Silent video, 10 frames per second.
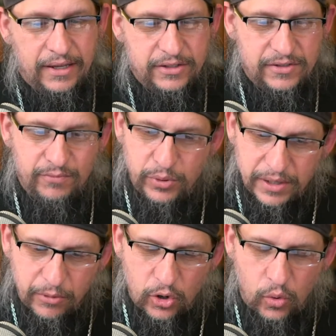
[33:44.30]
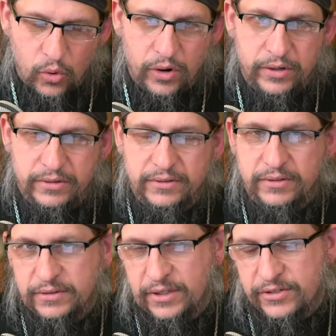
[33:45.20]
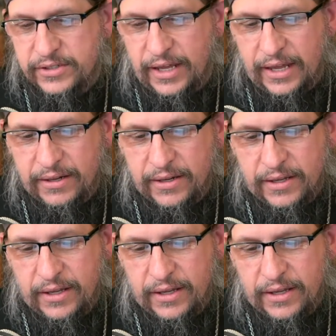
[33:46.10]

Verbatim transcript: It's pretty core to understand.